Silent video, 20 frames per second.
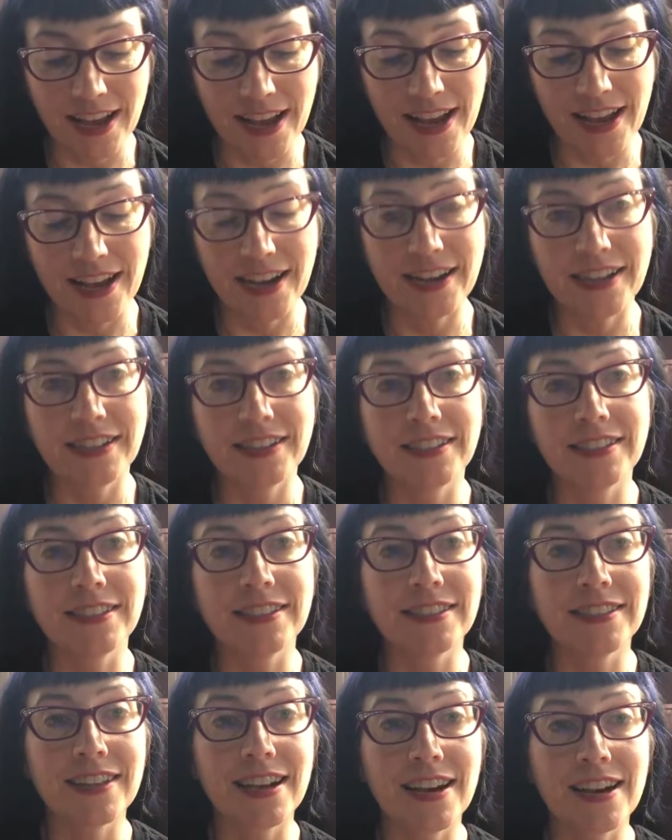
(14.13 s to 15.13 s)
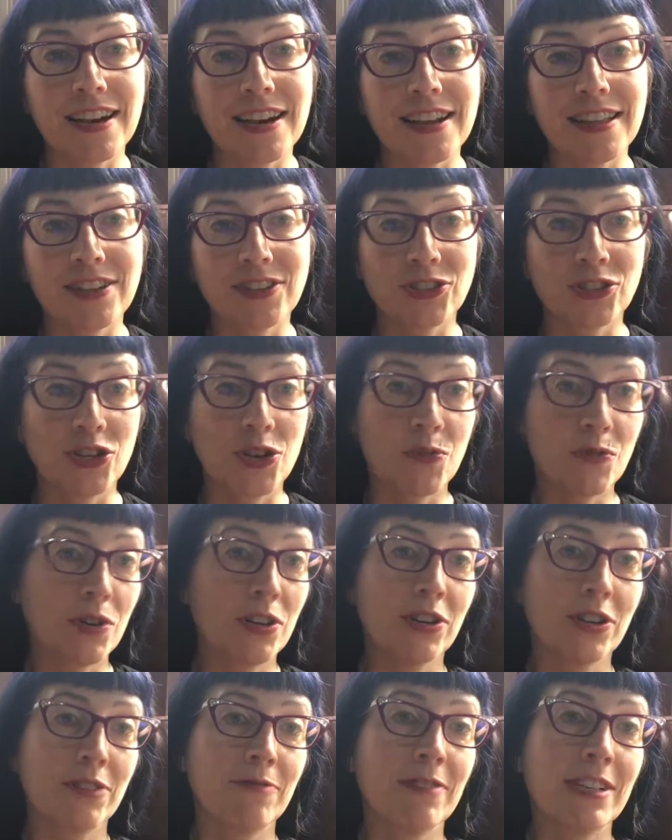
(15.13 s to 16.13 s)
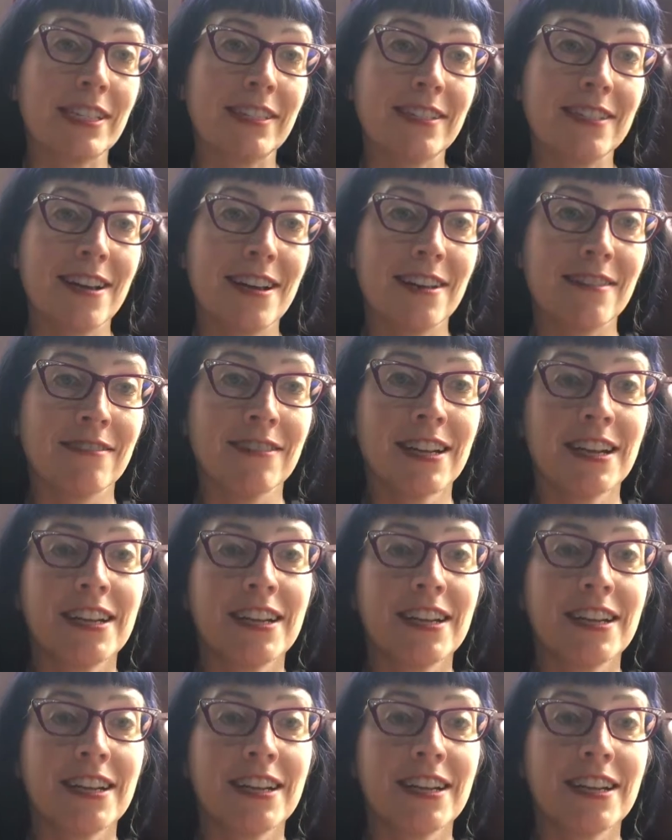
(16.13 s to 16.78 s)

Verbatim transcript: And uh, there's no real good reason there.